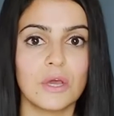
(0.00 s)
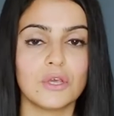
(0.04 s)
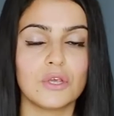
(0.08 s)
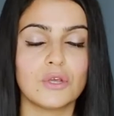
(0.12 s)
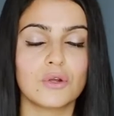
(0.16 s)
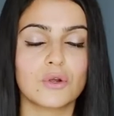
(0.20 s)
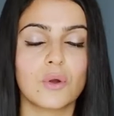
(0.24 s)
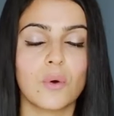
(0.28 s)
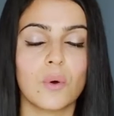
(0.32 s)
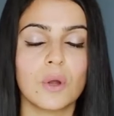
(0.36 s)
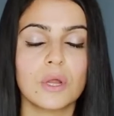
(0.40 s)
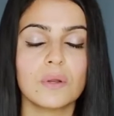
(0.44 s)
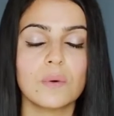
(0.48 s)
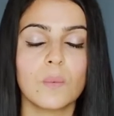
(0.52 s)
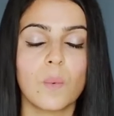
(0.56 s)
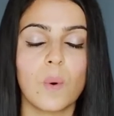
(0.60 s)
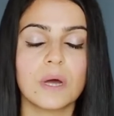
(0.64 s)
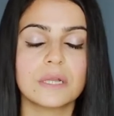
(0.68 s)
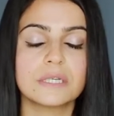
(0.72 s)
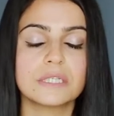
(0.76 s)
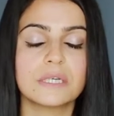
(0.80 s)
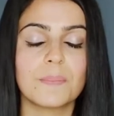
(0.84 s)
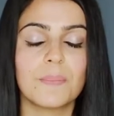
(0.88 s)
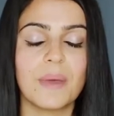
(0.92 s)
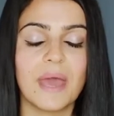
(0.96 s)
you're going to
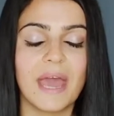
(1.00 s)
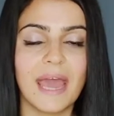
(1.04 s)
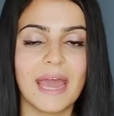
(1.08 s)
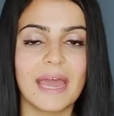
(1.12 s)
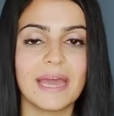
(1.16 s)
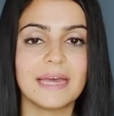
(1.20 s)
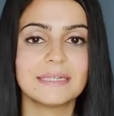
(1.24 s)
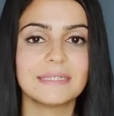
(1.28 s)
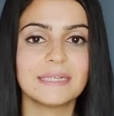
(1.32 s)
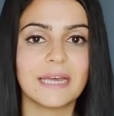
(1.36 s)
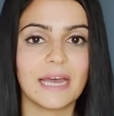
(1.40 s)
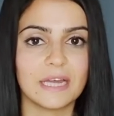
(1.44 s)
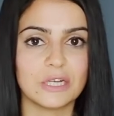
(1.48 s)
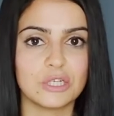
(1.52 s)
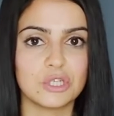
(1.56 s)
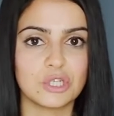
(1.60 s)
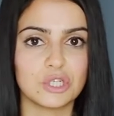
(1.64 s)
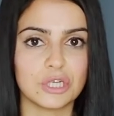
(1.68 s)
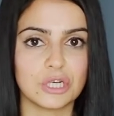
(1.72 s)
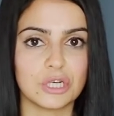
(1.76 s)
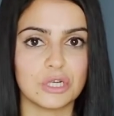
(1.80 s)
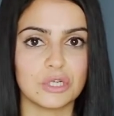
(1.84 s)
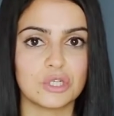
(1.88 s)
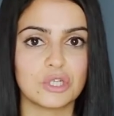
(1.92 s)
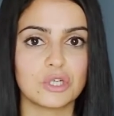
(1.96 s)
want to pay
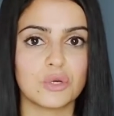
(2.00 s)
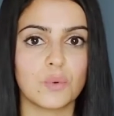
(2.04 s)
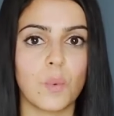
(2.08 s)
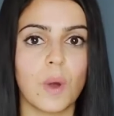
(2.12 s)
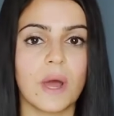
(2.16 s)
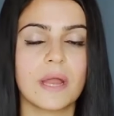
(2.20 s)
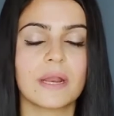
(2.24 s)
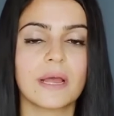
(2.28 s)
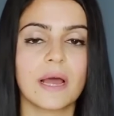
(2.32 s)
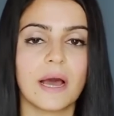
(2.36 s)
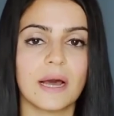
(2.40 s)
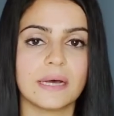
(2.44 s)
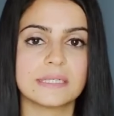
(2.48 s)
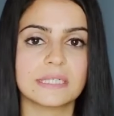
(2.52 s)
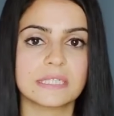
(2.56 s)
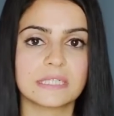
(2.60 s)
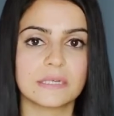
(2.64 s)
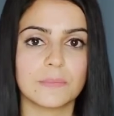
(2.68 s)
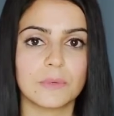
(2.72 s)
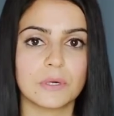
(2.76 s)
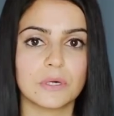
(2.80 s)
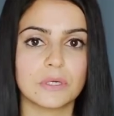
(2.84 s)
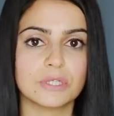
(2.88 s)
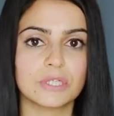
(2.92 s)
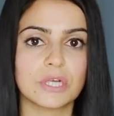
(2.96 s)
attention to what
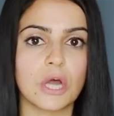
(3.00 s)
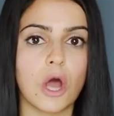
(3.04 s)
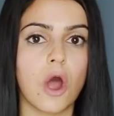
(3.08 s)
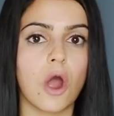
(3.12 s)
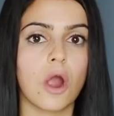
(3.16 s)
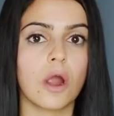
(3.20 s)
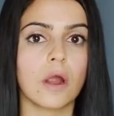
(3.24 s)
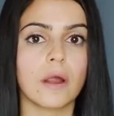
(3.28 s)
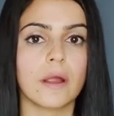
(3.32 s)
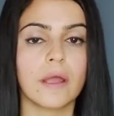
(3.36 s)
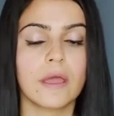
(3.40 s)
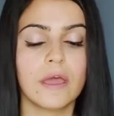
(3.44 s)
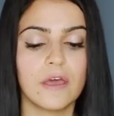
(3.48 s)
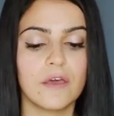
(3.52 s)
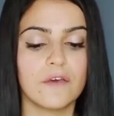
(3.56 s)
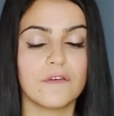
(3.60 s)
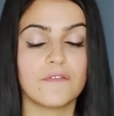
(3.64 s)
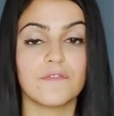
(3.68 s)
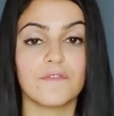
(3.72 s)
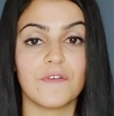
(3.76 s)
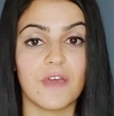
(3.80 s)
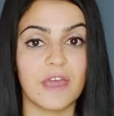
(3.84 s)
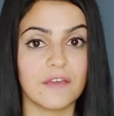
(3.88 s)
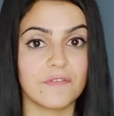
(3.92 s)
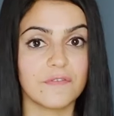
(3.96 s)
customers are
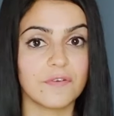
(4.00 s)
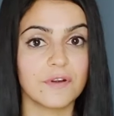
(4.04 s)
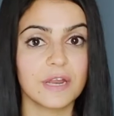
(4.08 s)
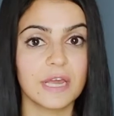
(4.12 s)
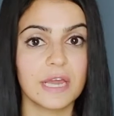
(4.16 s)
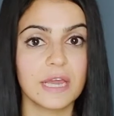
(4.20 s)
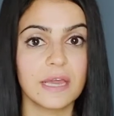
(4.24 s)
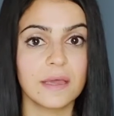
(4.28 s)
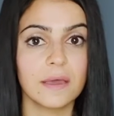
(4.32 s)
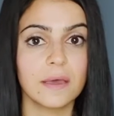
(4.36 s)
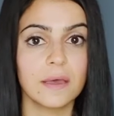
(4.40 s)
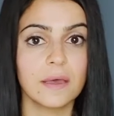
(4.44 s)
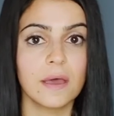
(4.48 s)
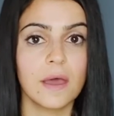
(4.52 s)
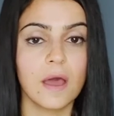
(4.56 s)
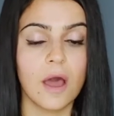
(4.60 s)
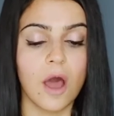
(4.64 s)
favoriting,